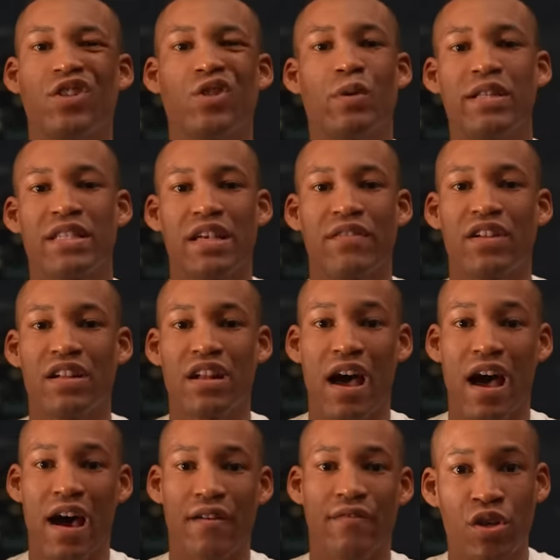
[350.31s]
27 and a
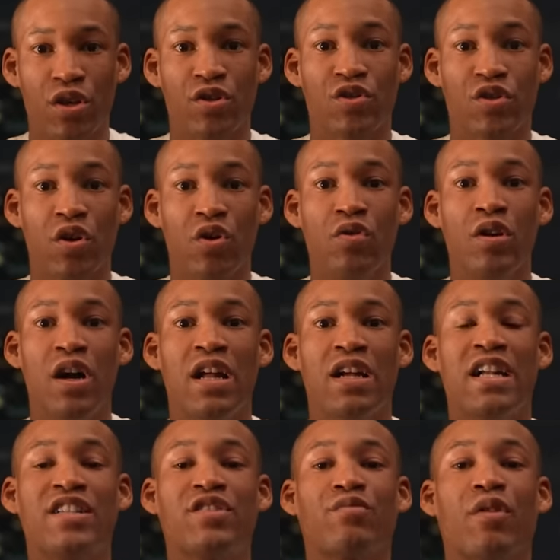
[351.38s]
half. So,
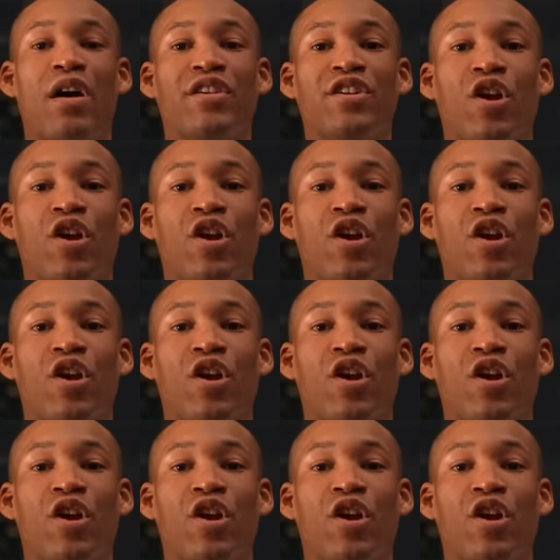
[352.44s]
let's round it